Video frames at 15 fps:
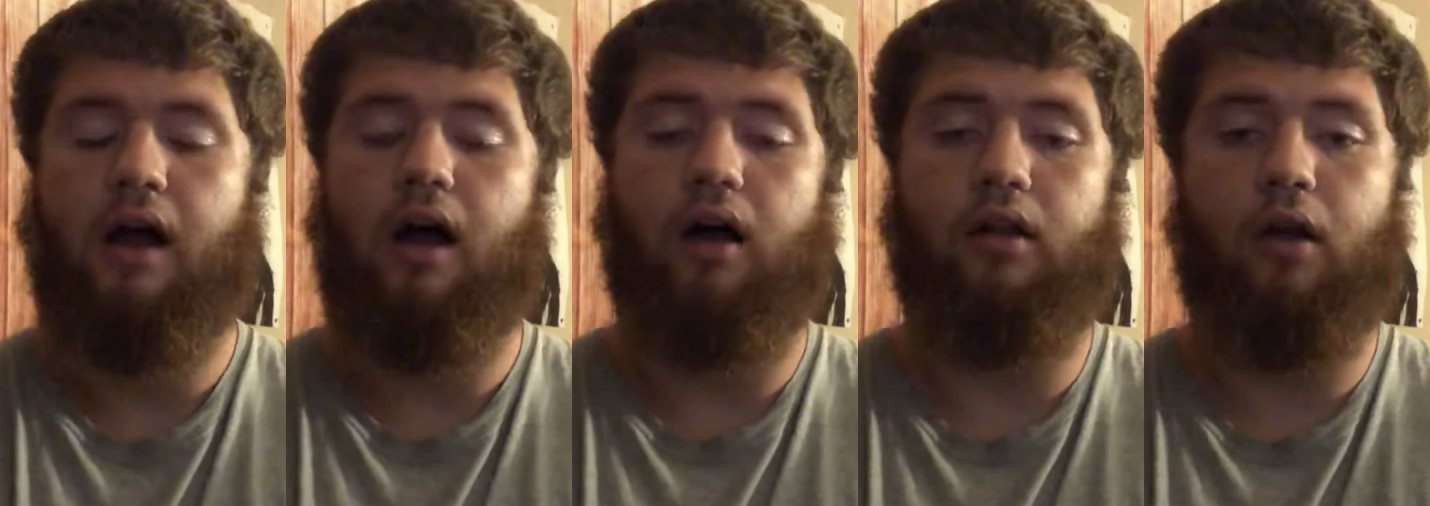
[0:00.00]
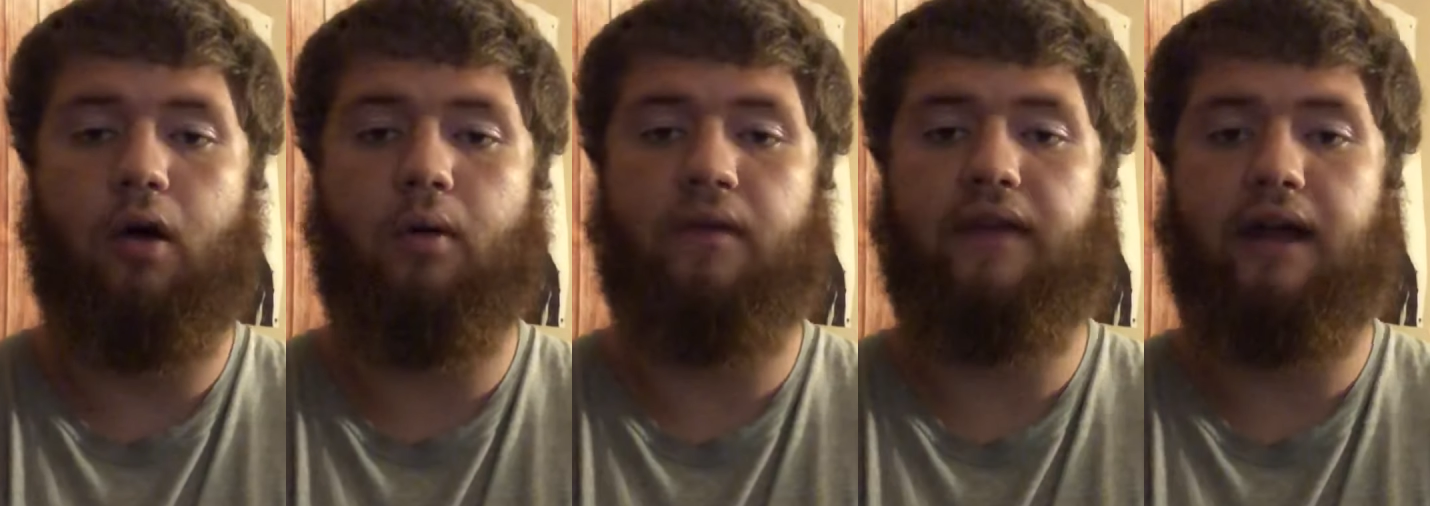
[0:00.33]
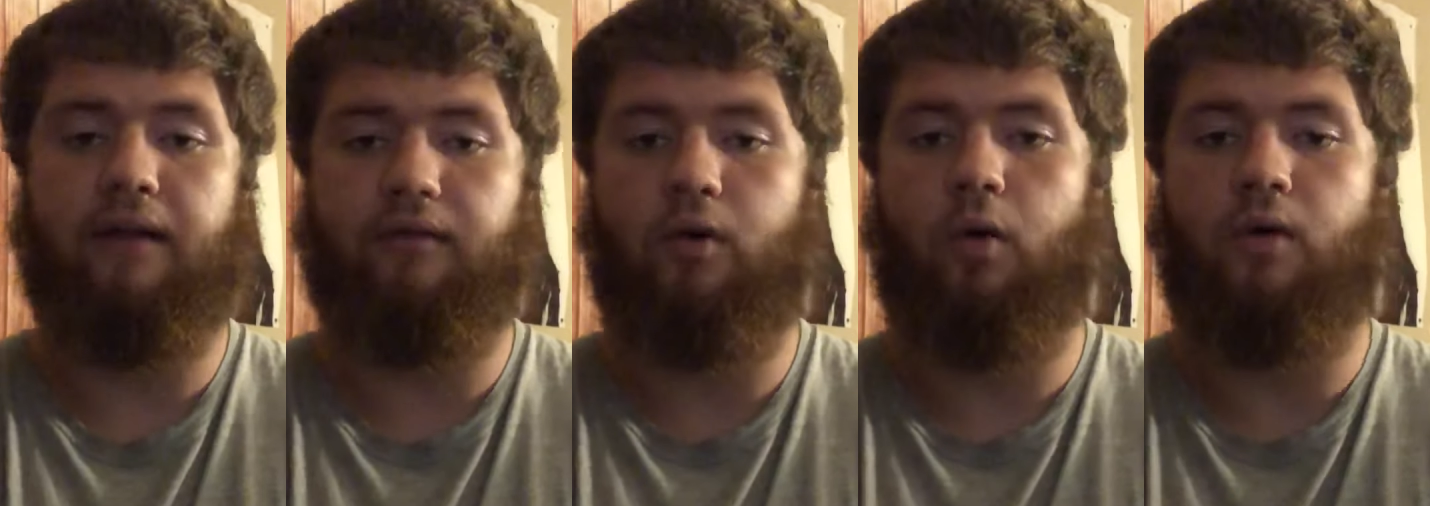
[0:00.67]
Along with that,
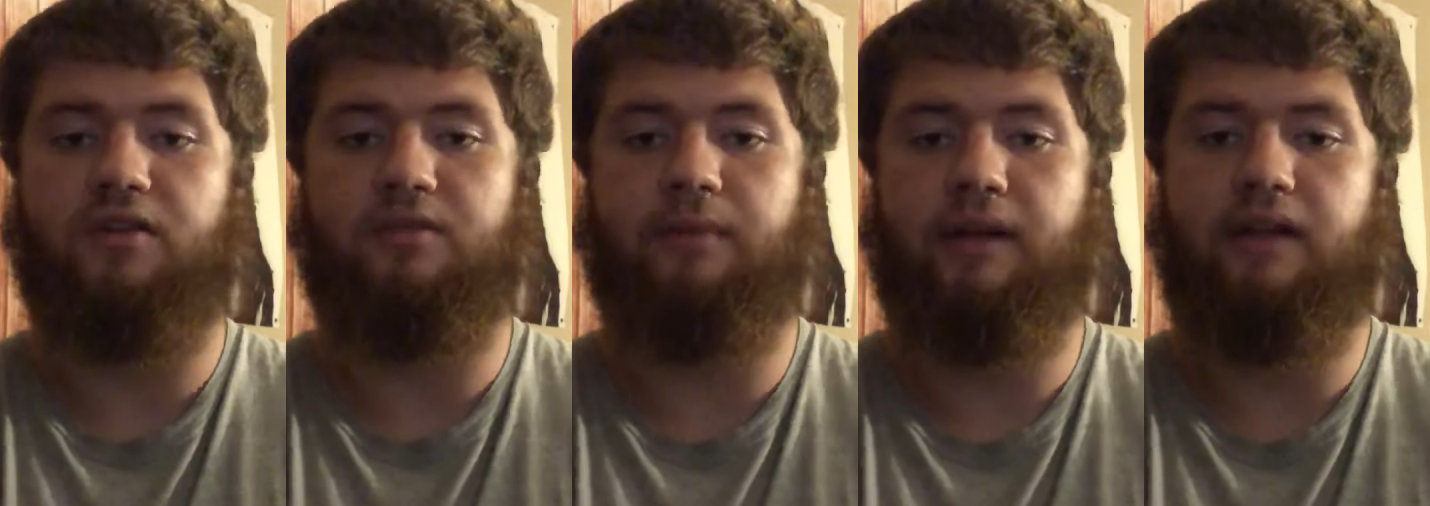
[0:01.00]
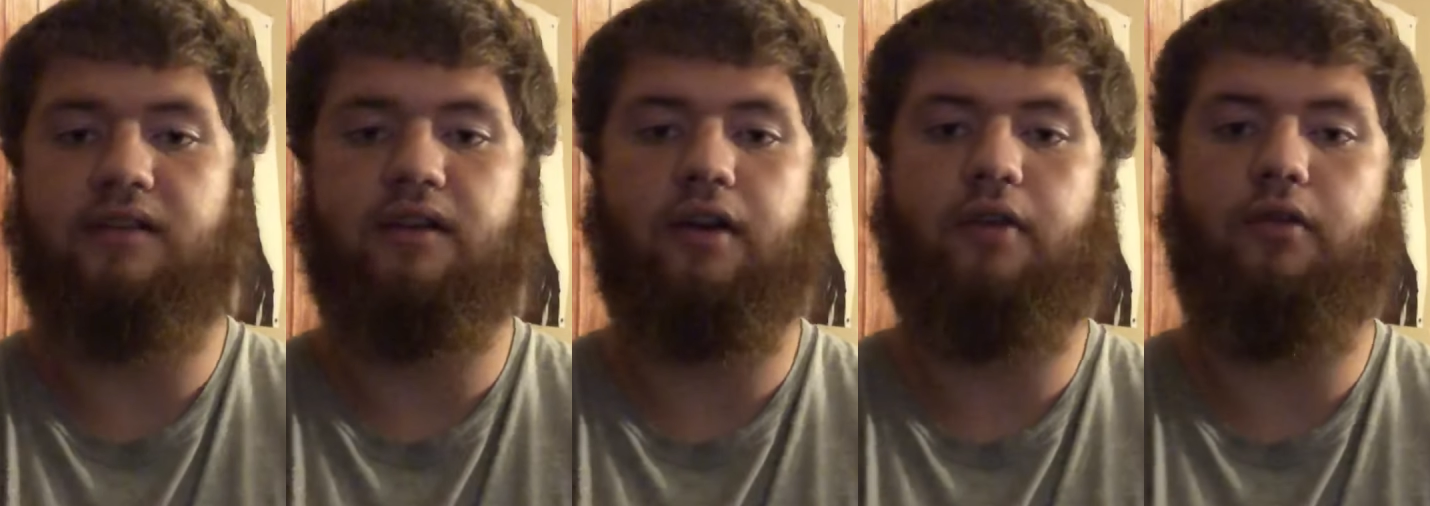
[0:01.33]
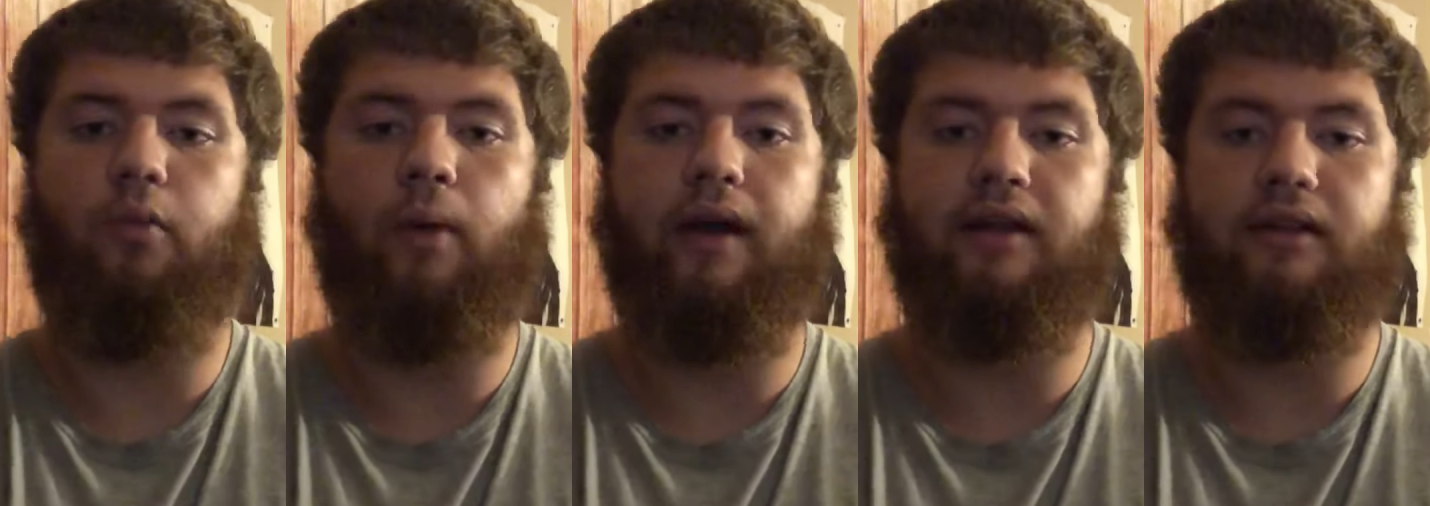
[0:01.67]
of course, I'm going to continue to do
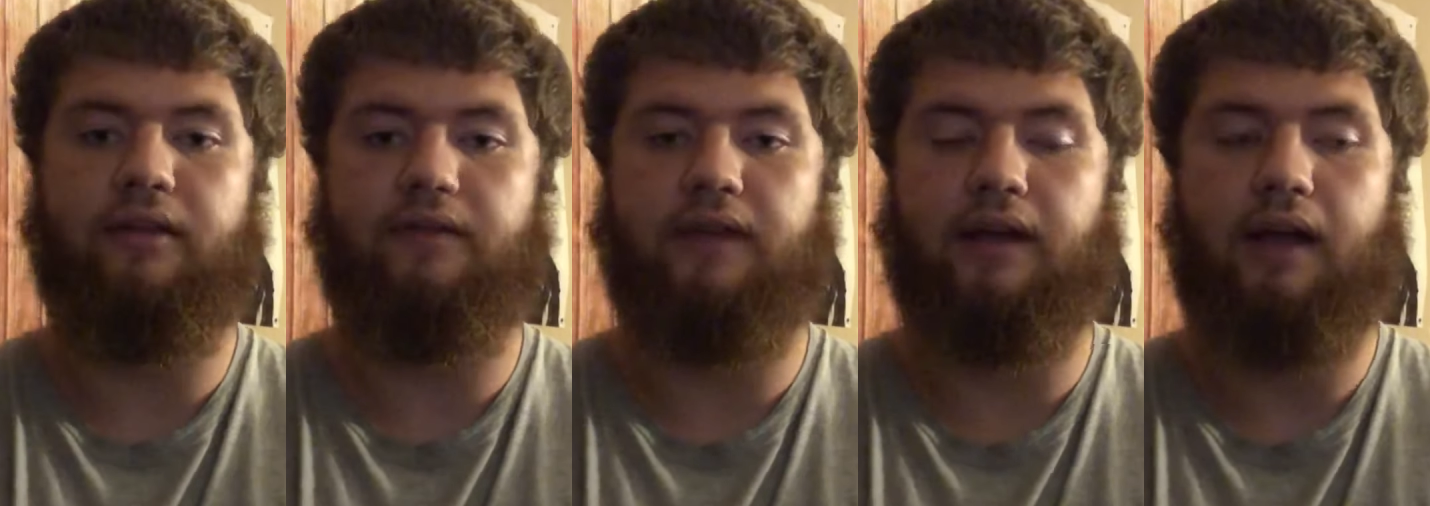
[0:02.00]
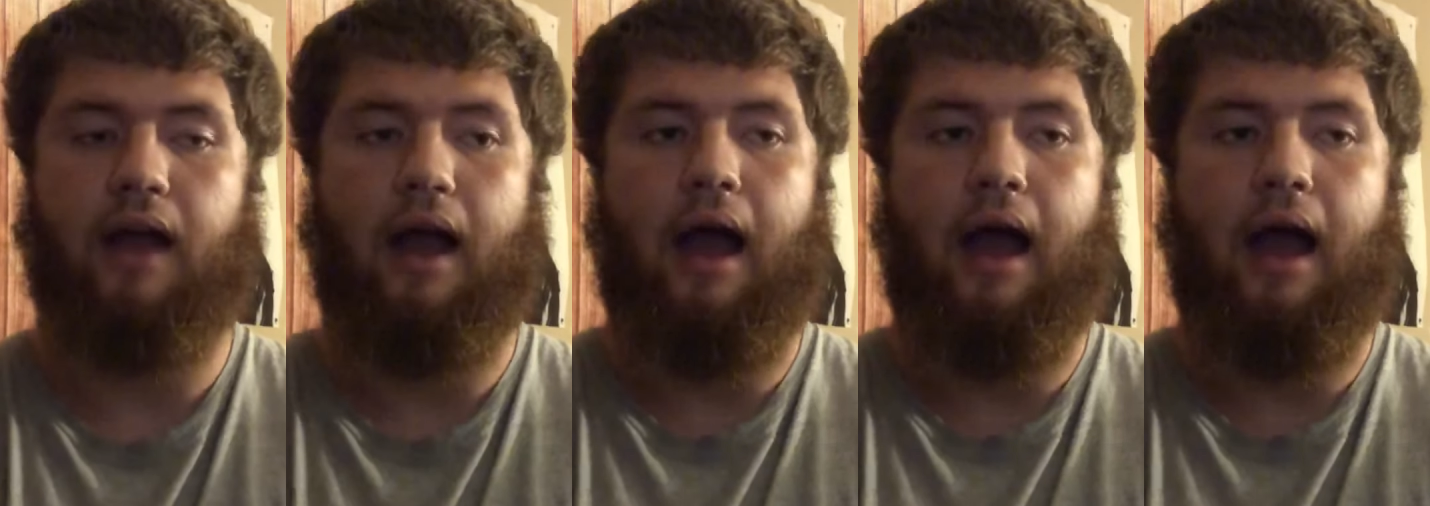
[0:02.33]
weightlifting.